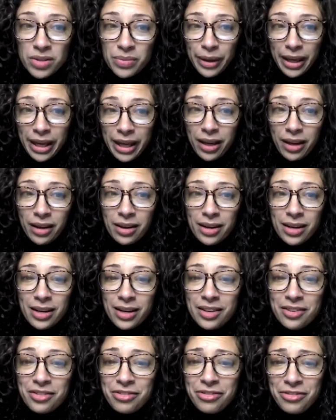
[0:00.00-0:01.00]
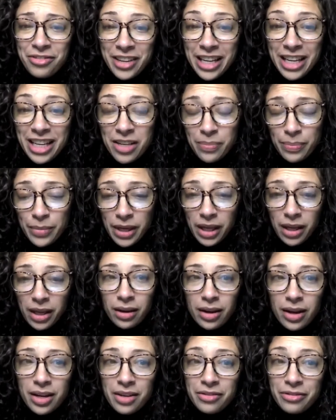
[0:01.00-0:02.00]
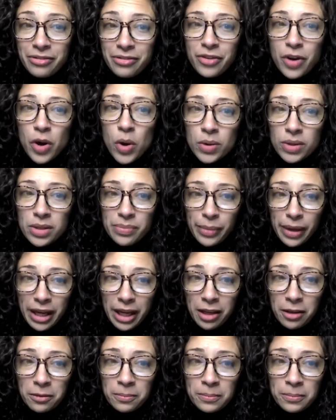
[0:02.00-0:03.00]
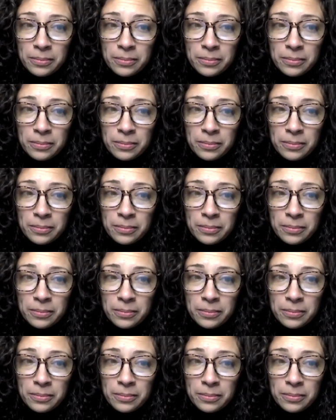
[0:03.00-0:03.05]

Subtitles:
me, feed me, enfold me.